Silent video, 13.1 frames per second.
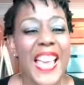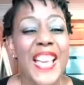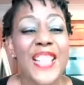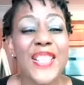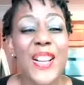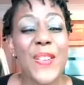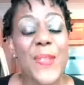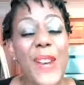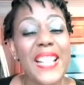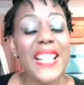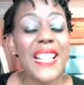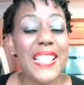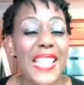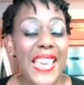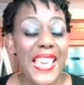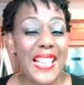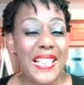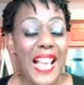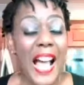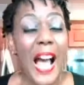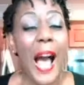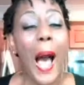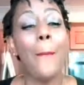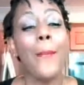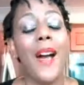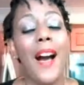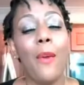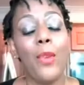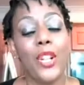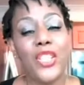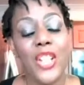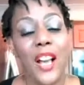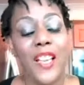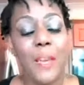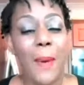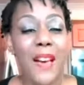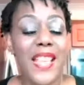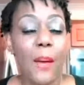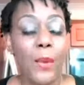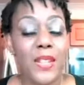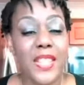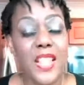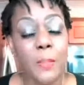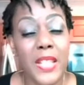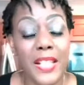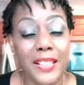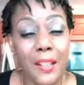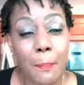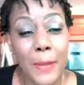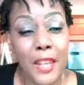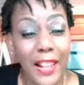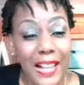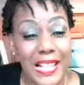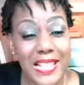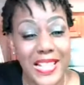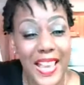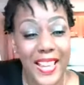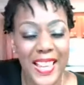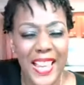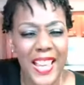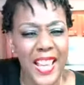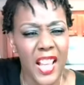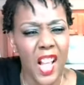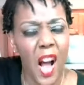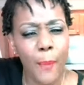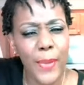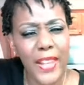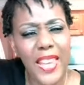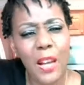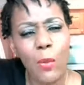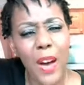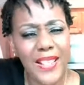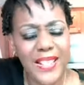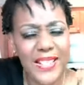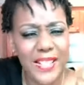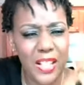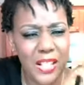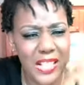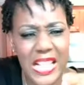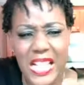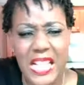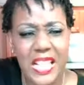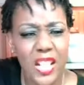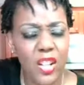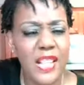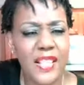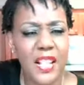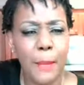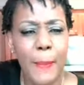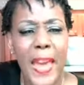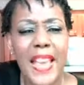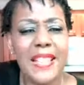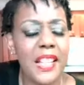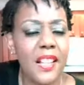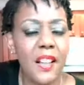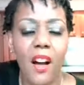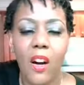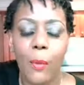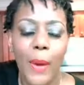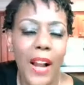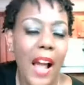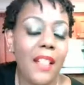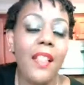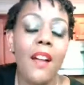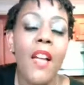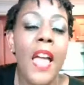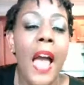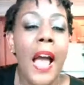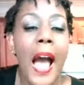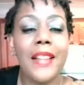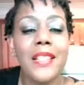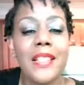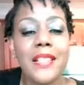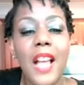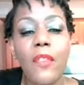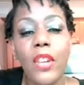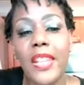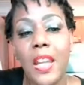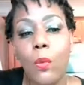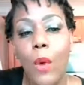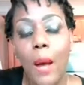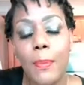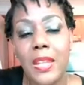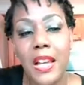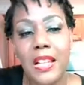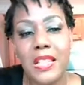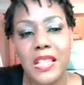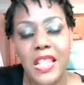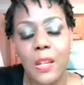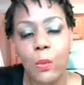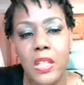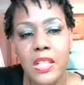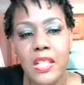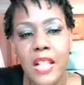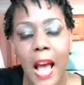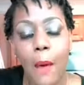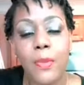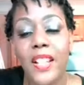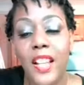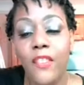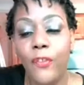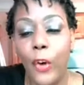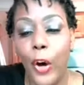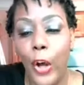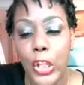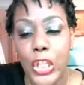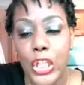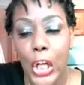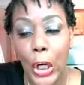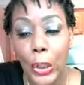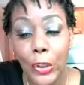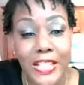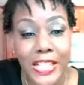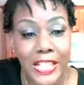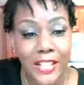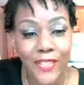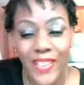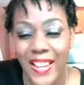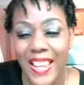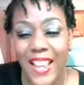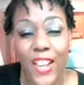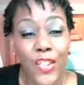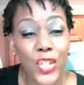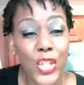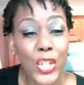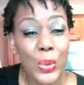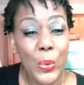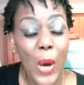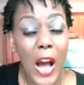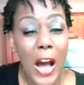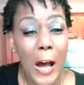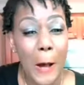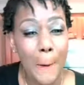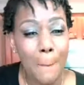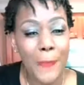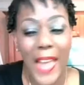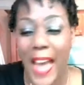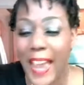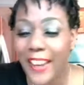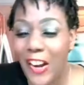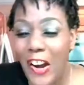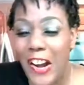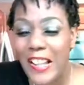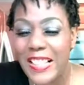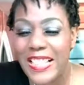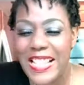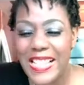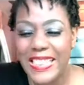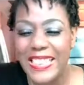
So one of the things I want to tell you about is that with this particular meal, like I said, the quinoa is a seed. It's an amazing. I discovered quinoa because I was looking for an alternative to, hi Carla.